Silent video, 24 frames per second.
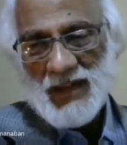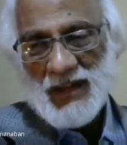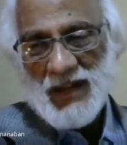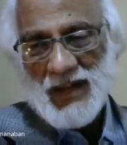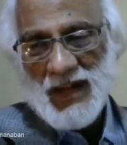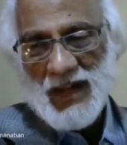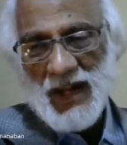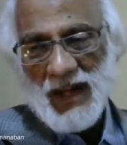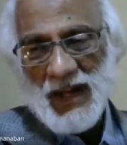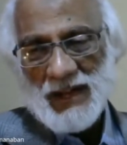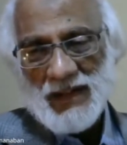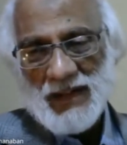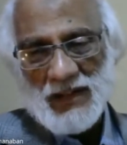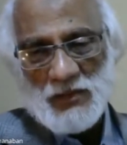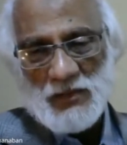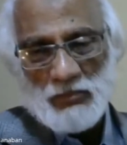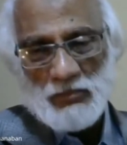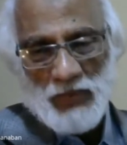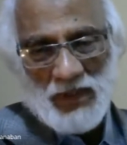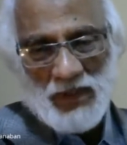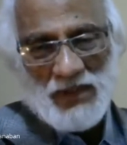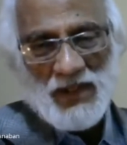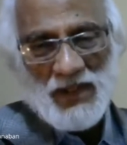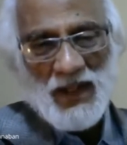and
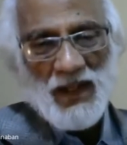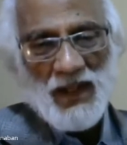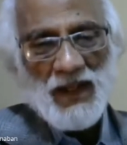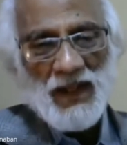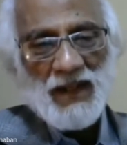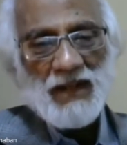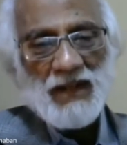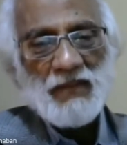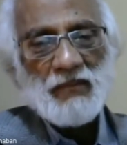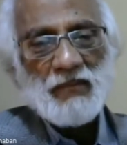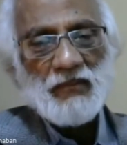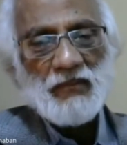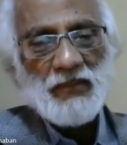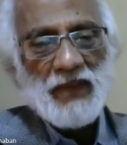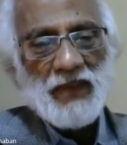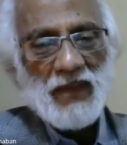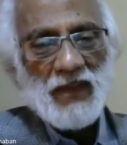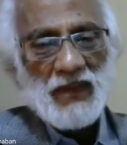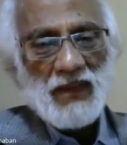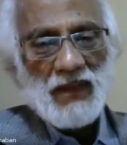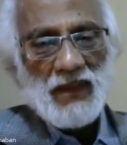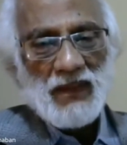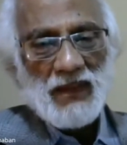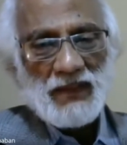especially
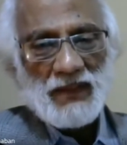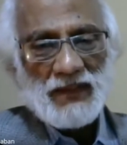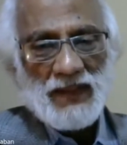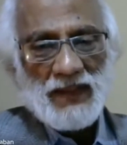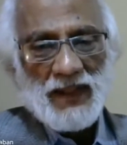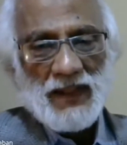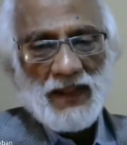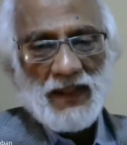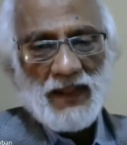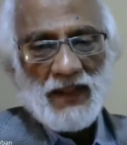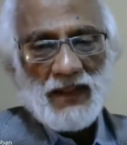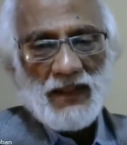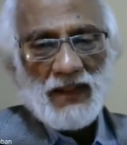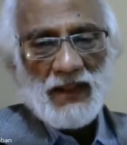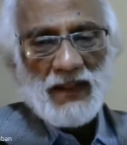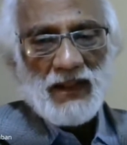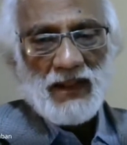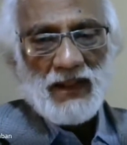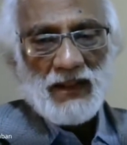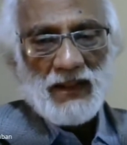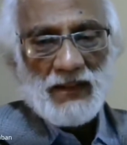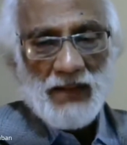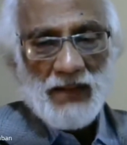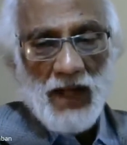the
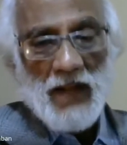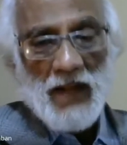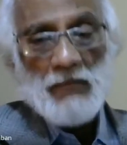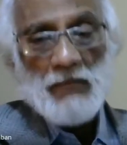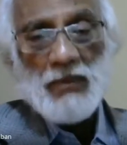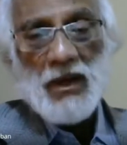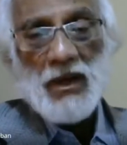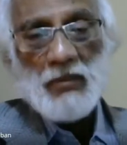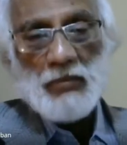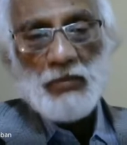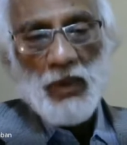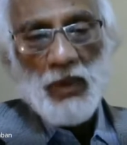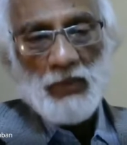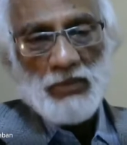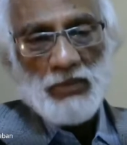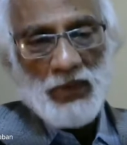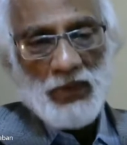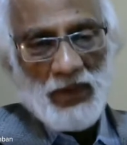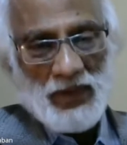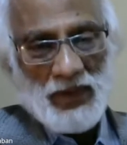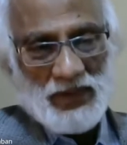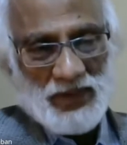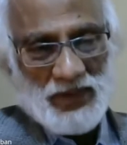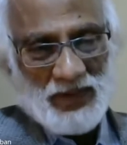tribal
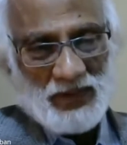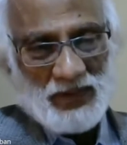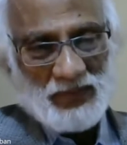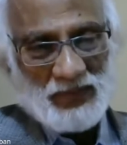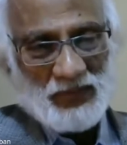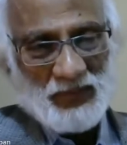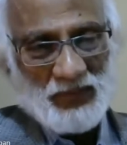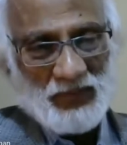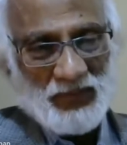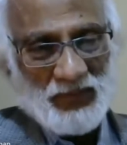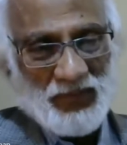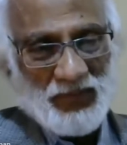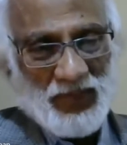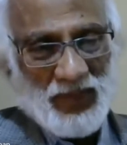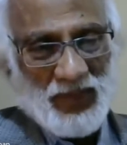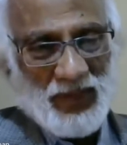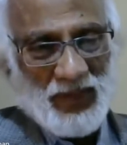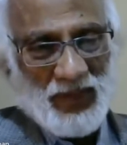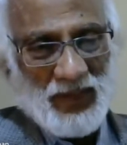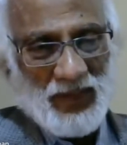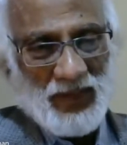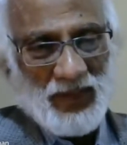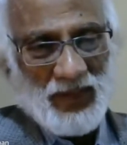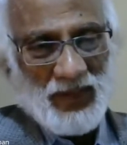population
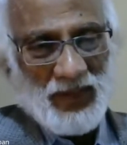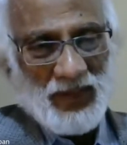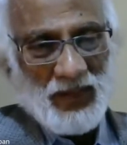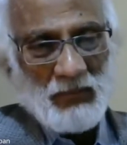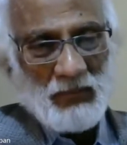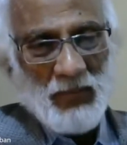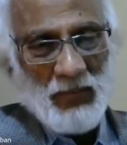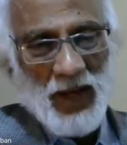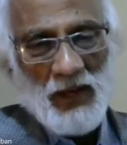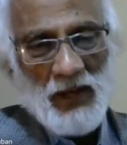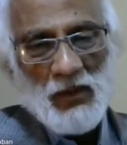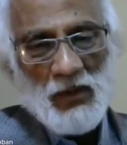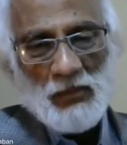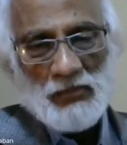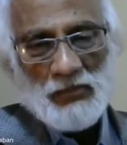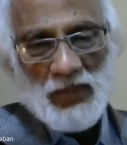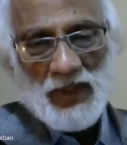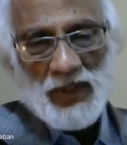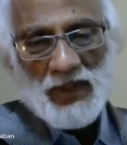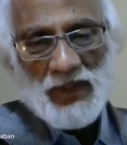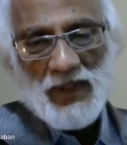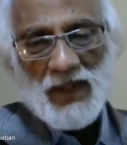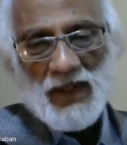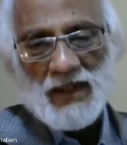in my
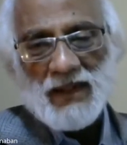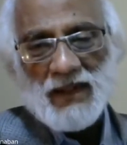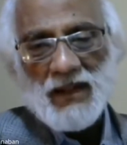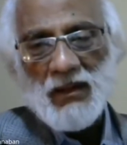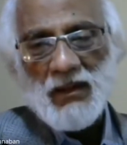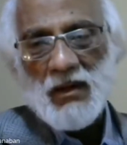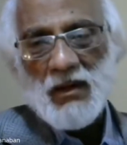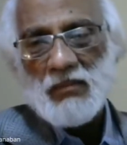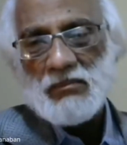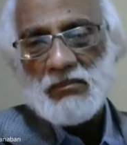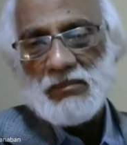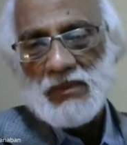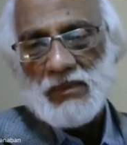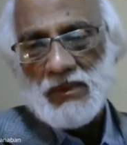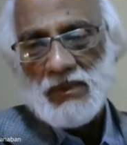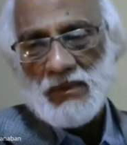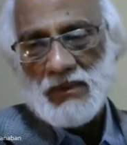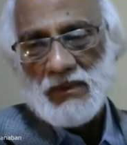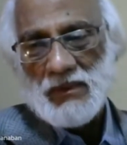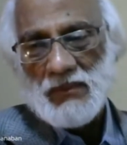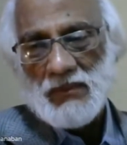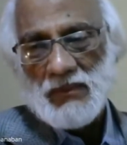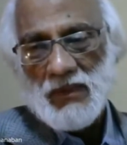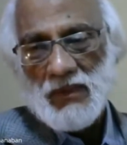opinion, you know,
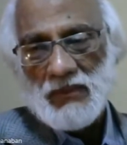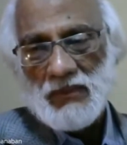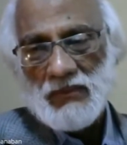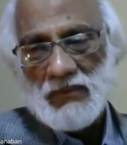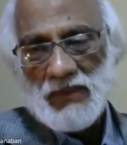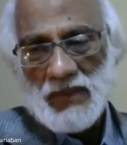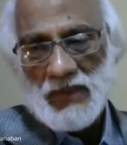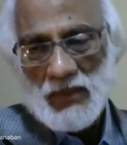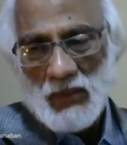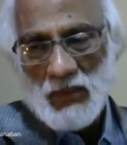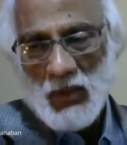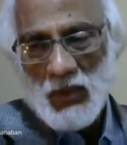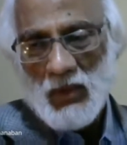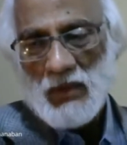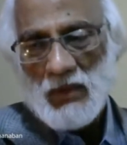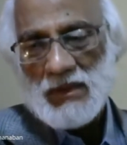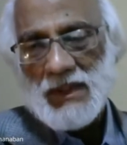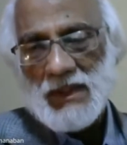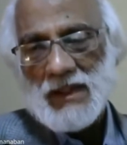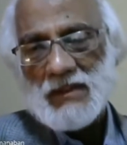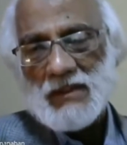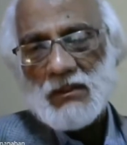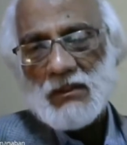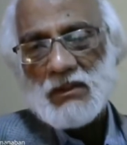we know
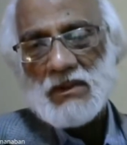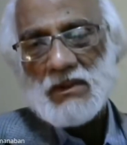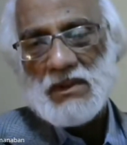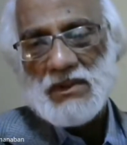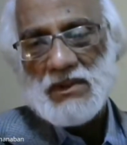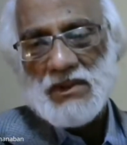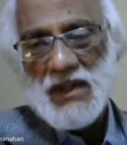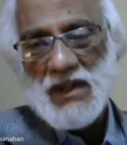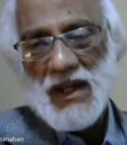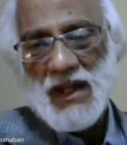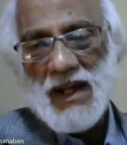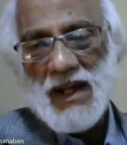that Odisha